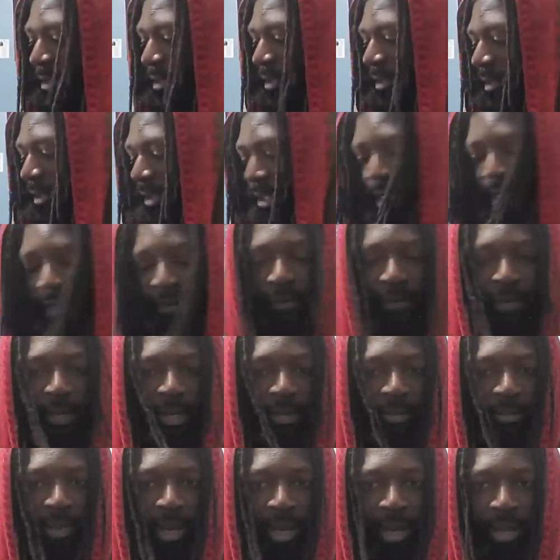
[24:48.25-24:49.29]
You got to find
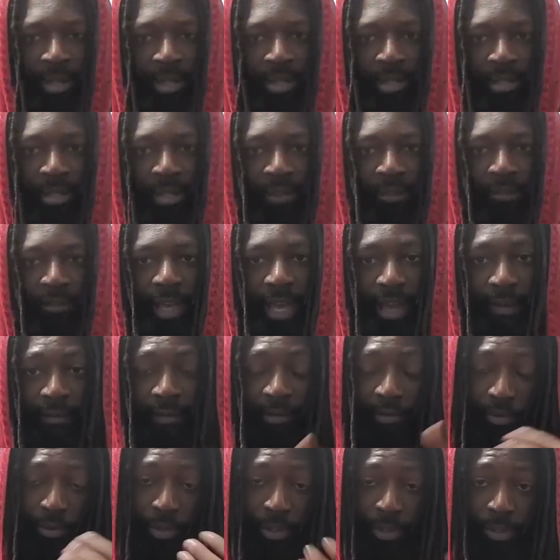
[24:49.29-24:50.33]
a balance of
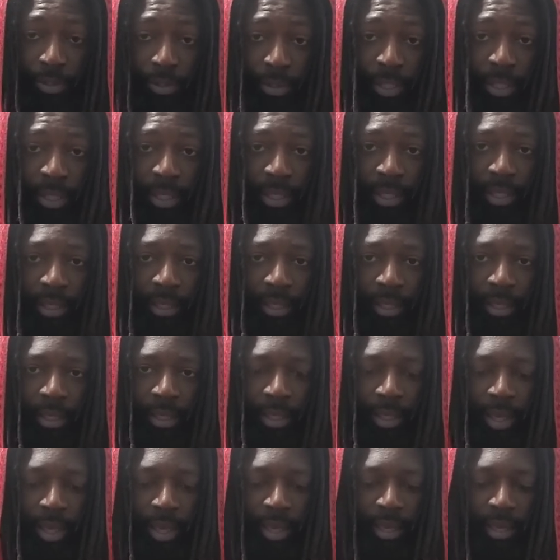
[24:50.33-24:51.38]
having what you need
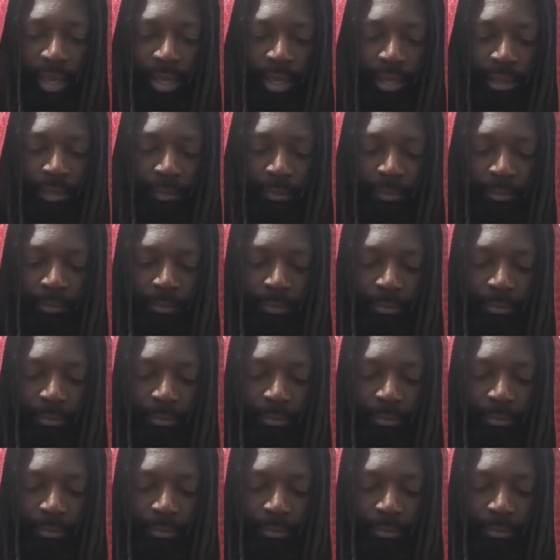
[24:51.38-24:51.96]
and